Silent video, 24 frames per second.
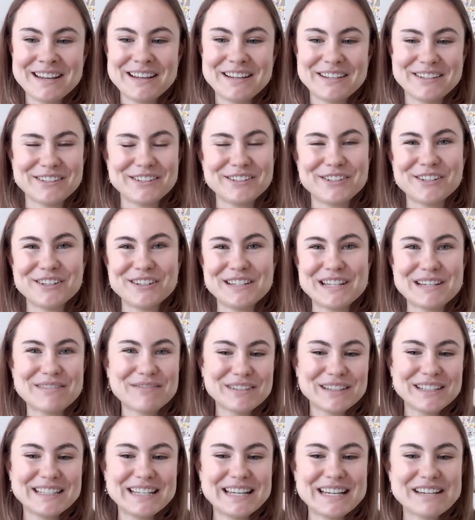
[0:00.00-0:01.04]
So you should
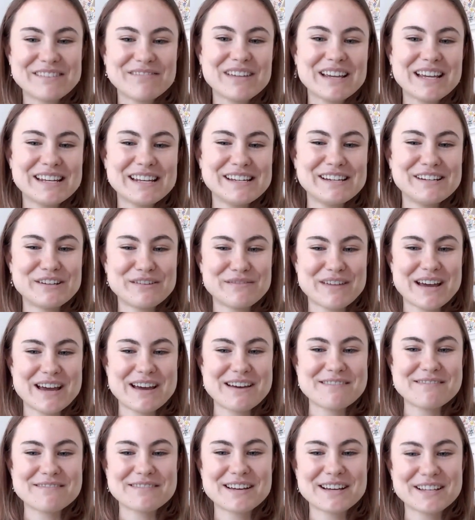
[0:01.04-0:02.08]
definitely take advantage of
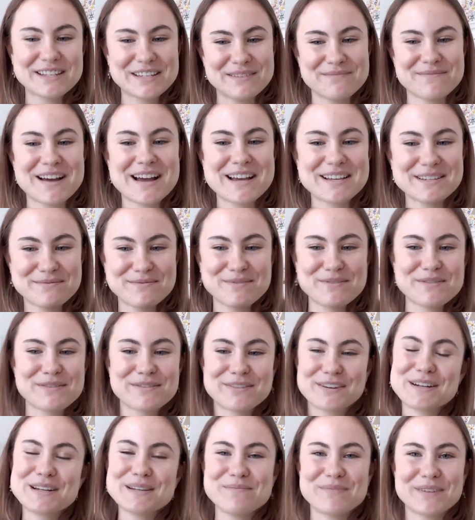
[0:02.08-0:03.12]
how customizable
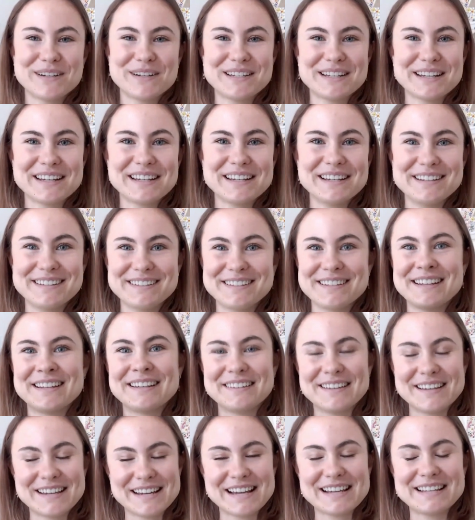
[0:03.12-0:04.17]
3D printing is.
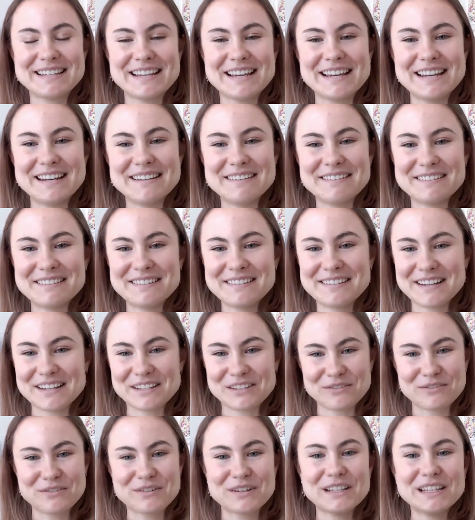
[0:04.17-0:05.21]
Like I said, it
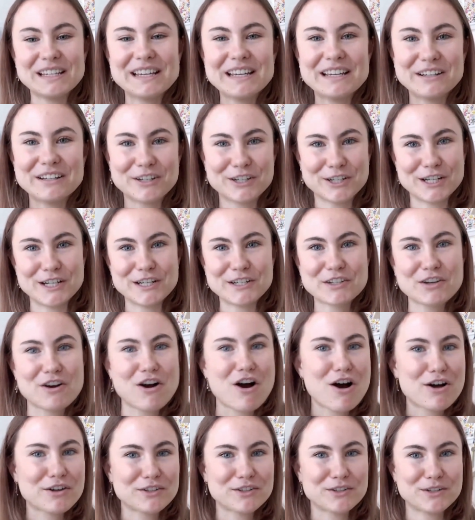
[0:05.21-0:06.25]
doesn't really increase
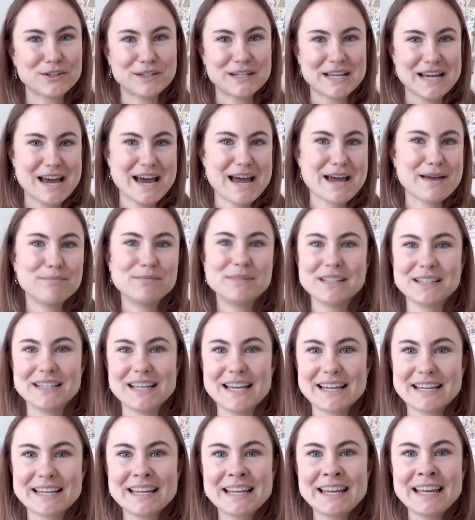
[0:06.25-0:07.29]
cost or time to
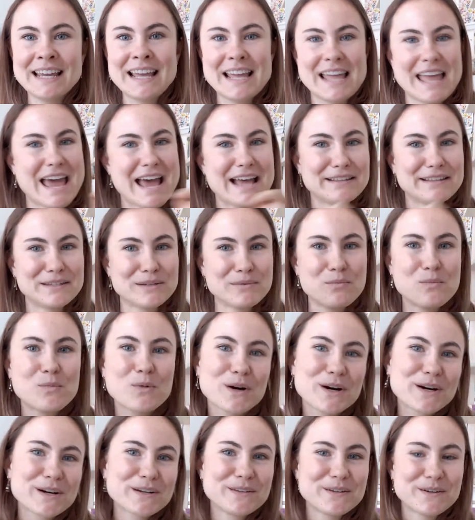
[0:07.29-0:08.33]
like add some
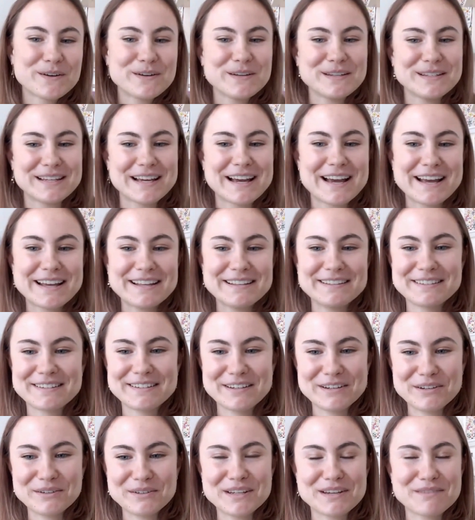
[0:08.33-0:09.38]
words or designs.
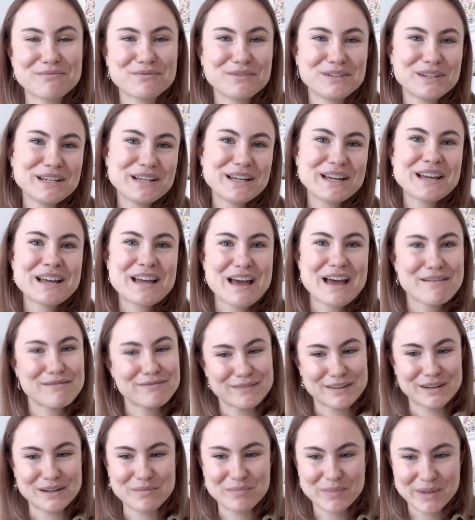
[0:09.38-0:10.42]
So definitely have
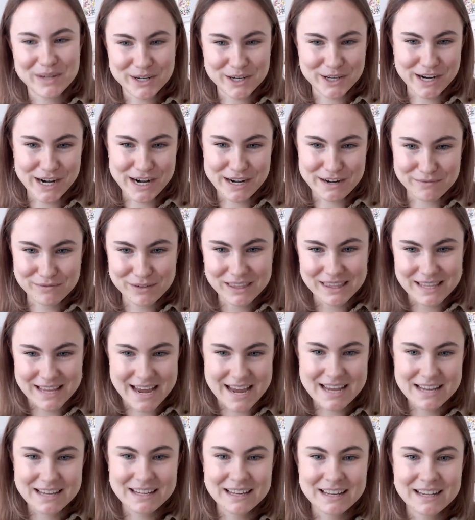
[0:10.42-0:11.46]
fun and be creative with
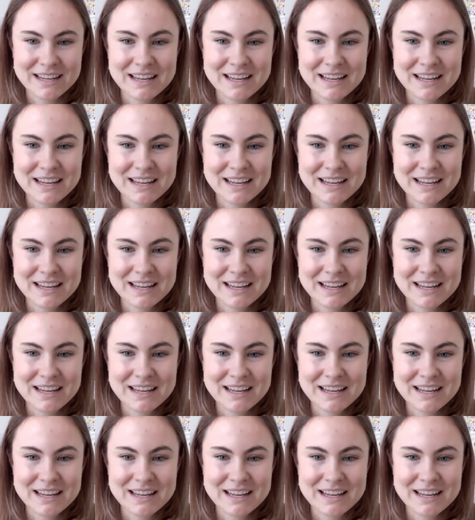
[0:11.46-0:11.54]
that.